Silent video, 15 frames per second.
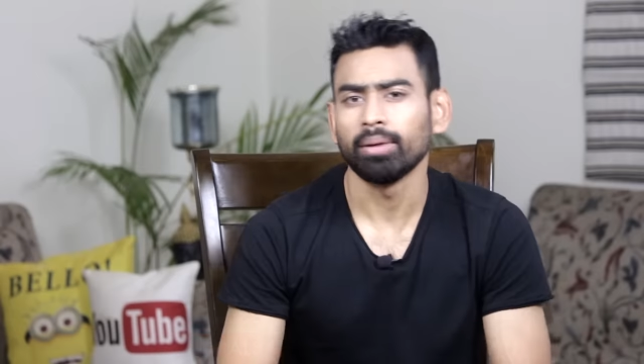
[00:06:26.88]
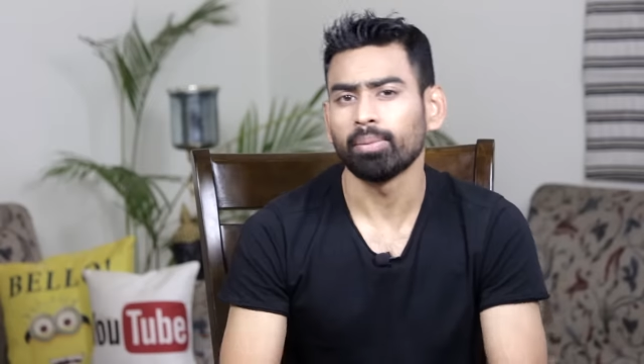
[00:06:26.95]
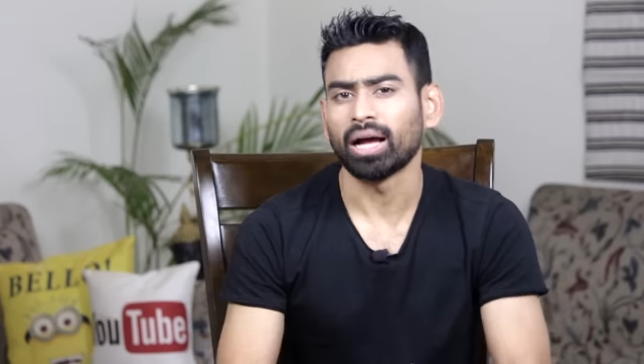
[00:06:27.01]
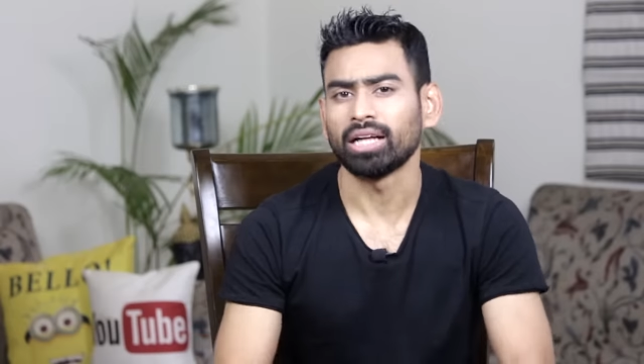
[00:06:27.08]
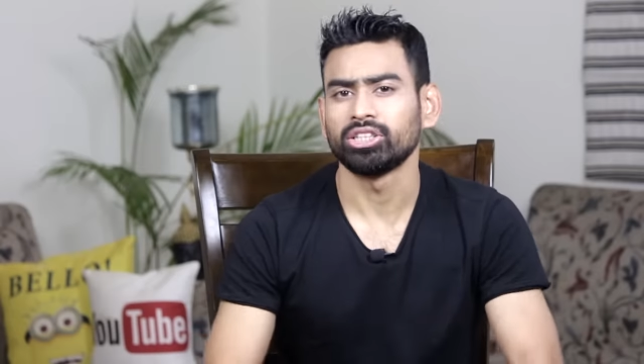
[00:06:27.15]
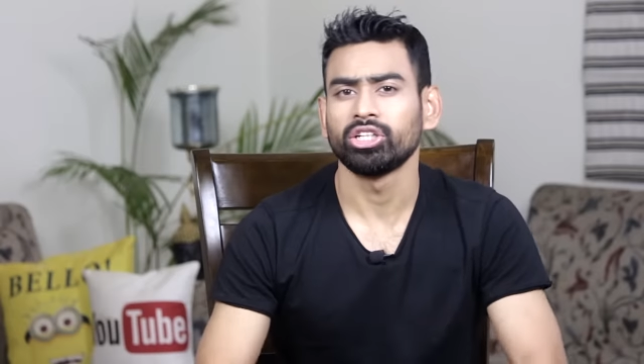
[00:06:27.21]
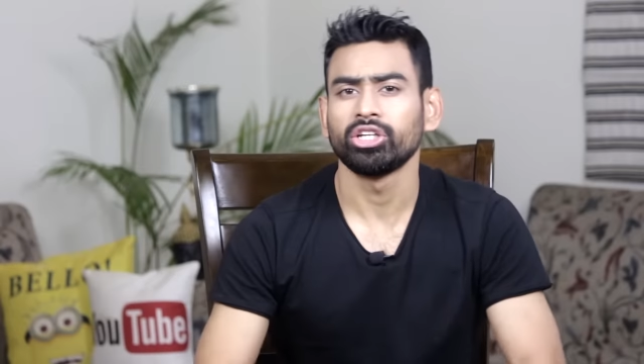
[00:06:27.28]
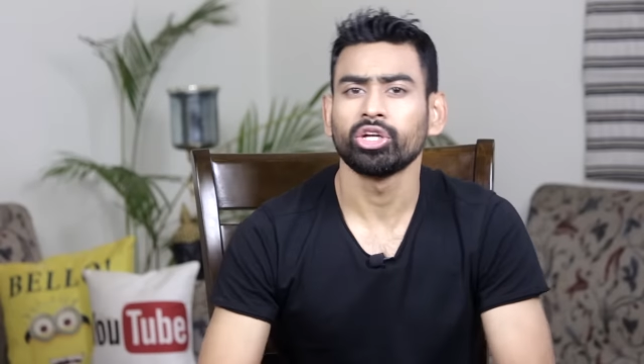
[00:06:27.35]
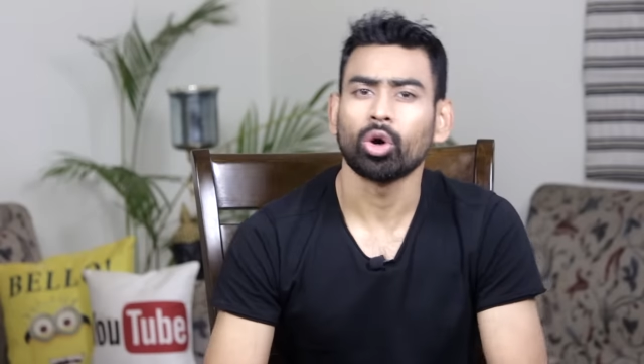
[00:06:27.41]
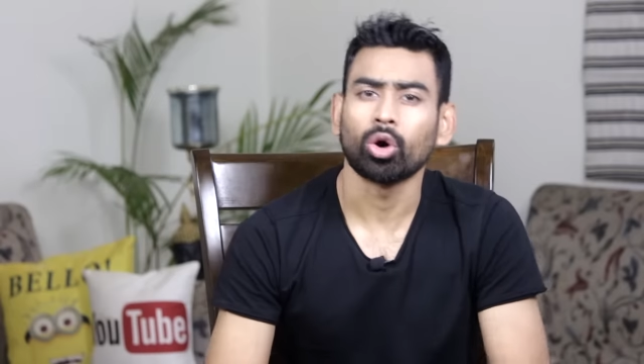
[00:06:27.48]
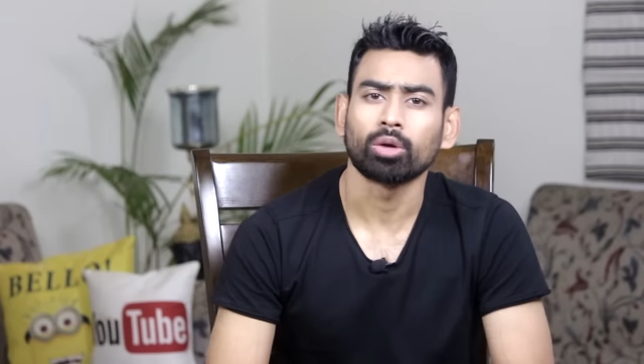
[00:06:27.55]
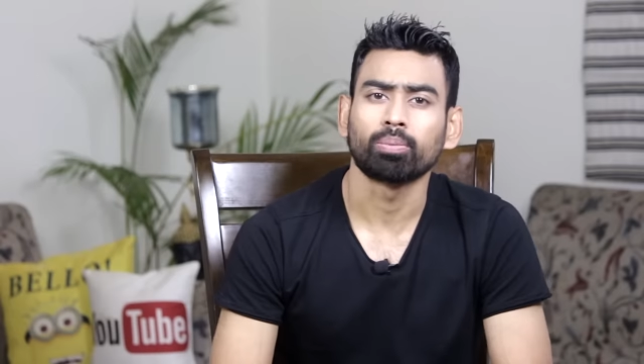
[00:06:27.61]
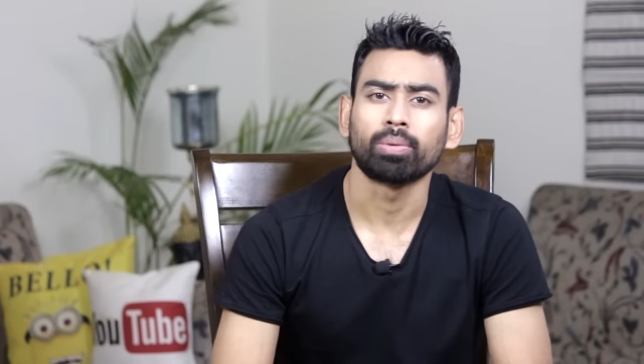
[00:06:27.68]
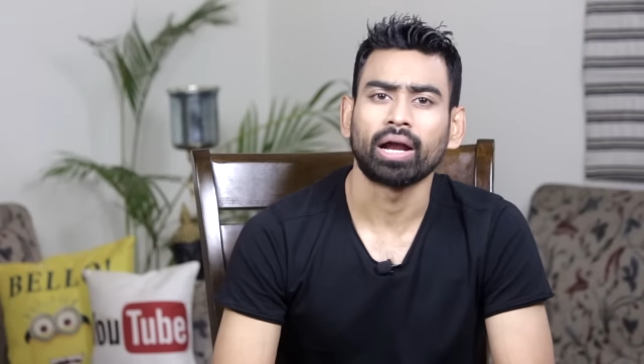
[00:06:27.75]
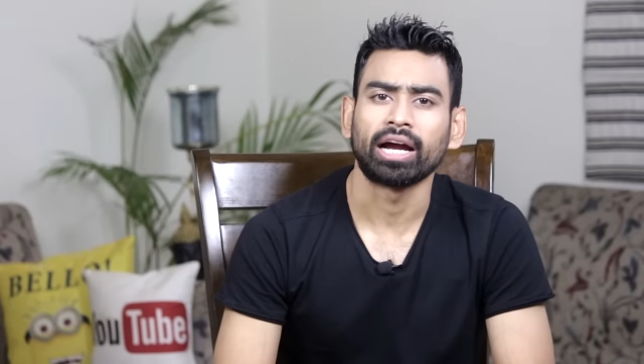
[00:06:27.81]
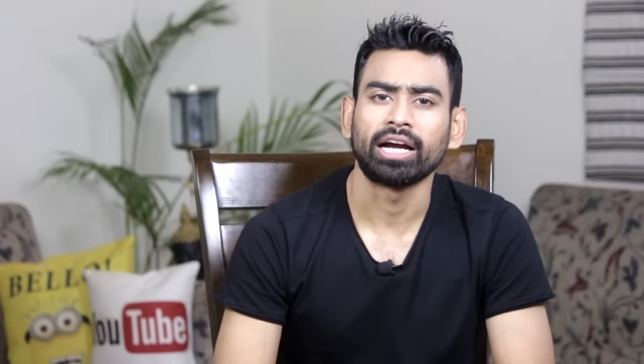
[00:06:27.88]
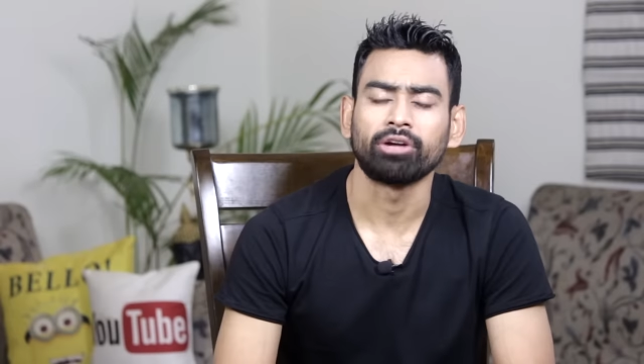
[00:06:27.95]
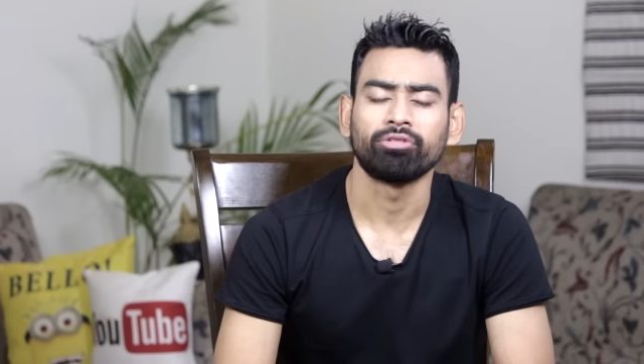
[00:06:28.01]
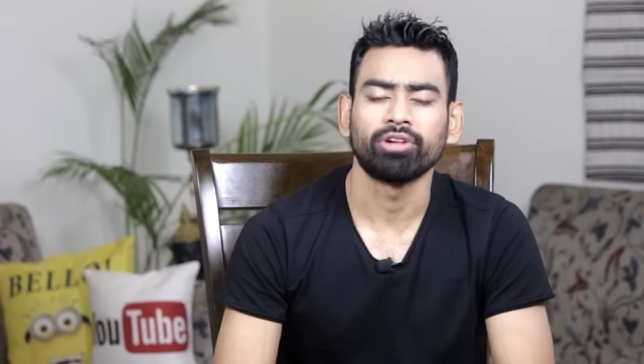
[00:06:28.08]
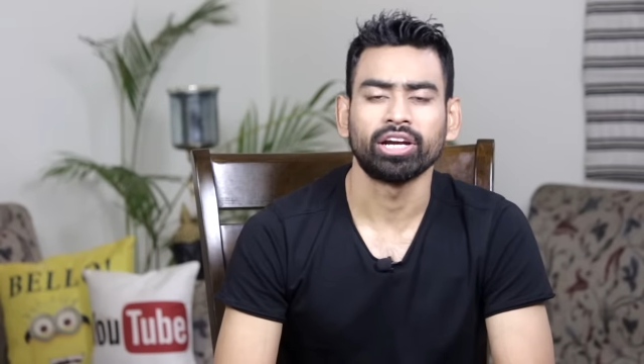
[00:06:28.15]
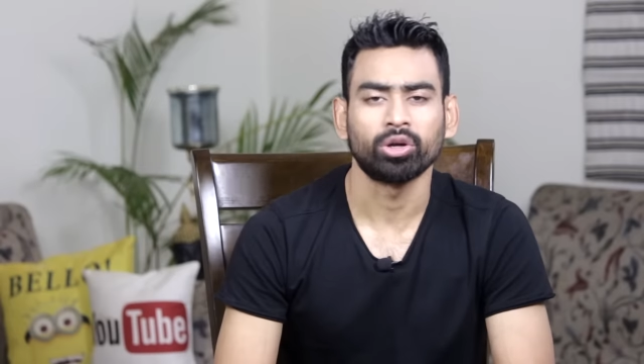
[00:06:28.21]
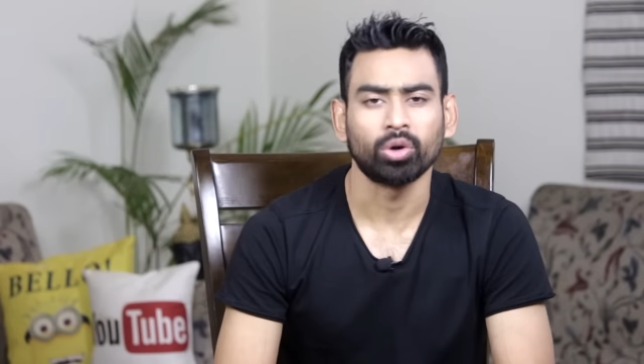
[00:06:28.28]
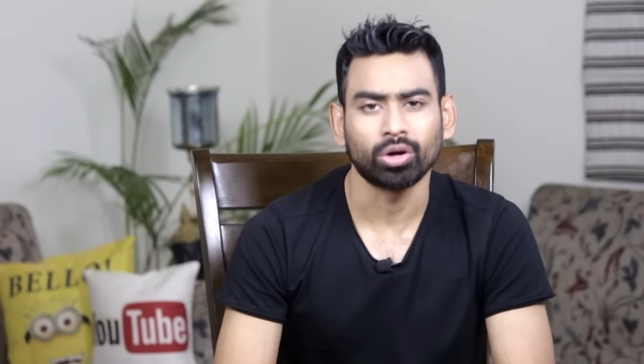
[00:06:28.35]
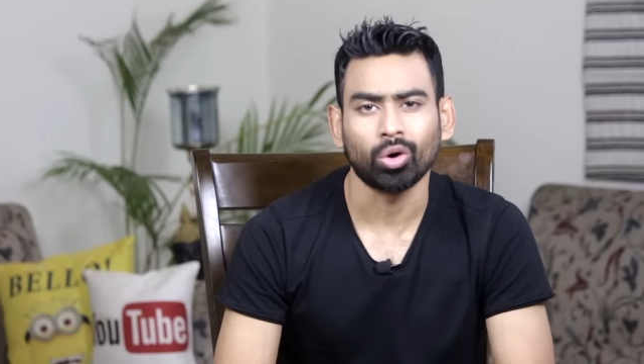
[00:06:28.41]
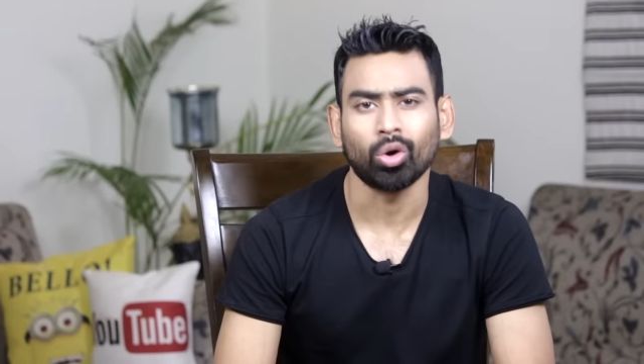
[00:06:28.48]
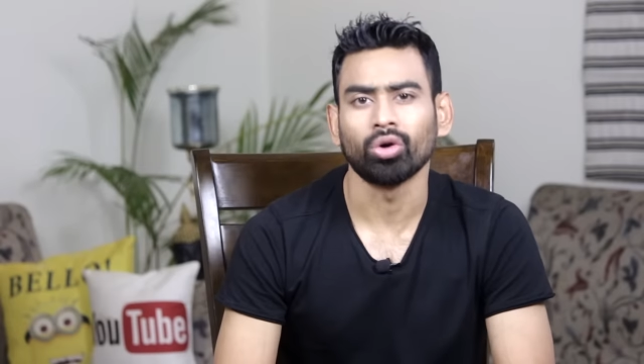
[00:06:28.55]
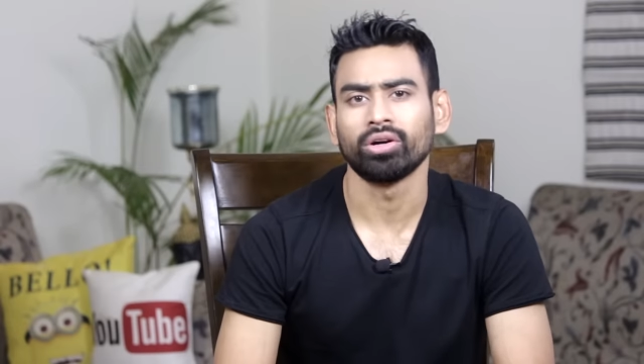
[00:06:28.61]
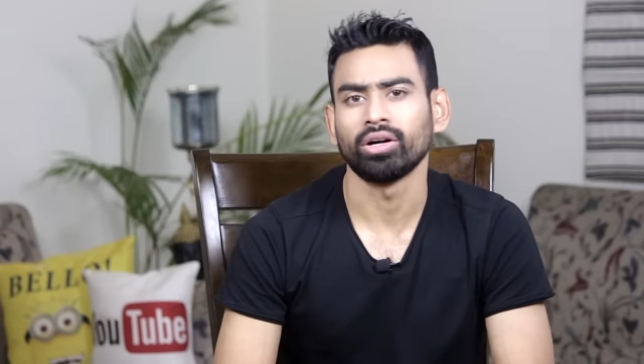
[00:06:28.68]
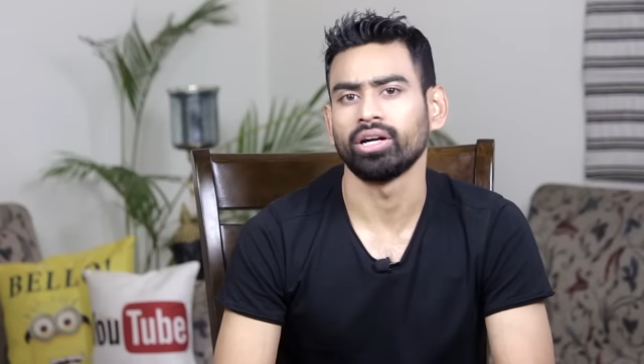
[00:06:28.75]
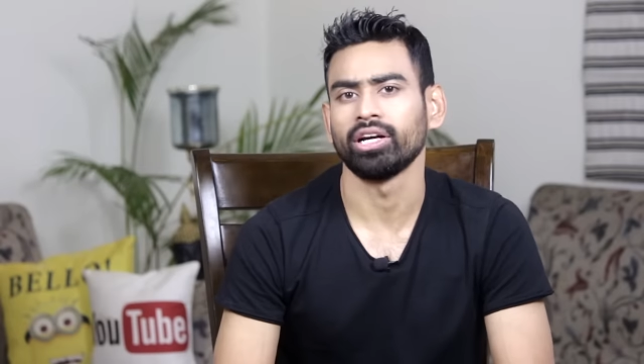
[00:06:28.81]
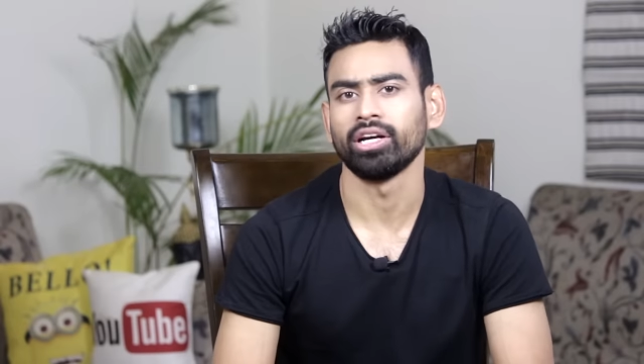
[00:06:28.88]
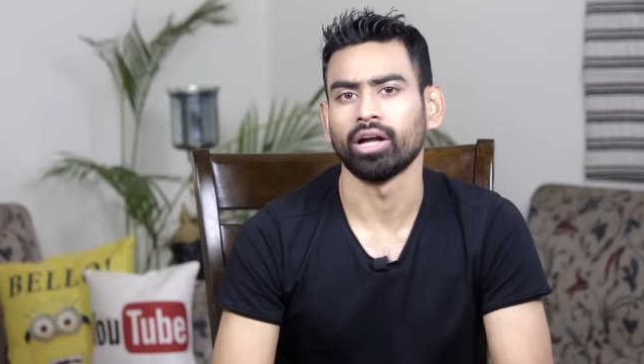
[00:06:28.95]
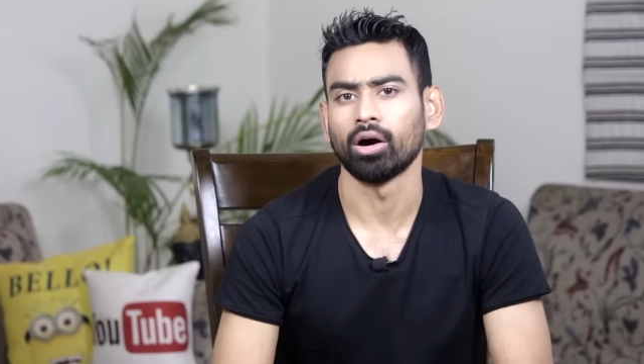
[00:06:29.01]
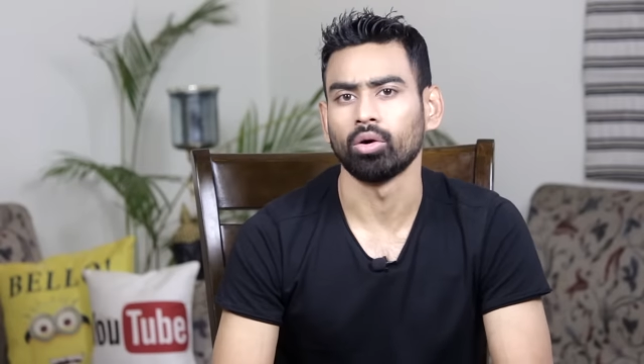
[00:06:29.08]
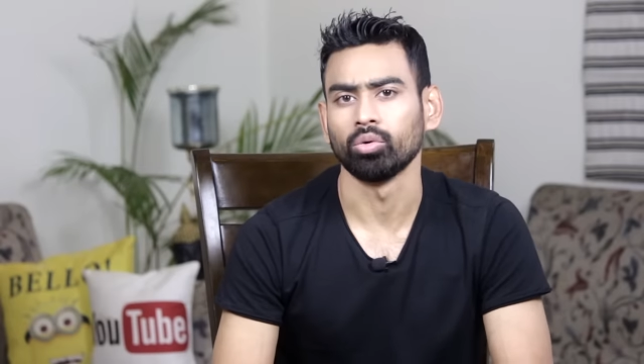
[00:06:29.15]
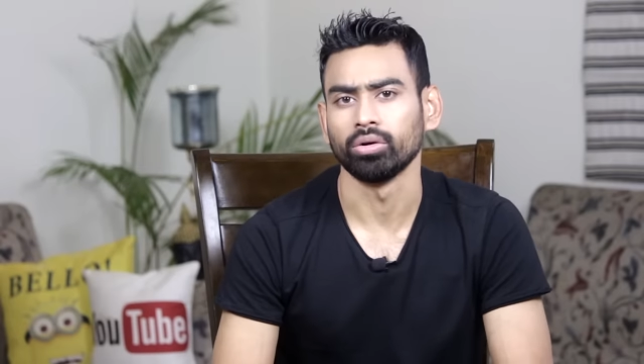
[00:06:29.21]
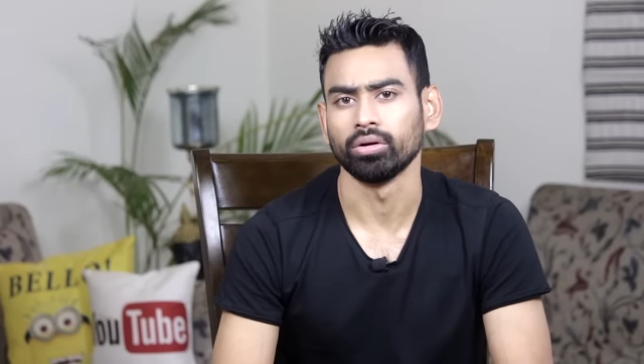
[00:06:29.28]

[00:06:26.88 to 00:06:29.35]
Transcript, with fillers: Imagine your plight when you're already down.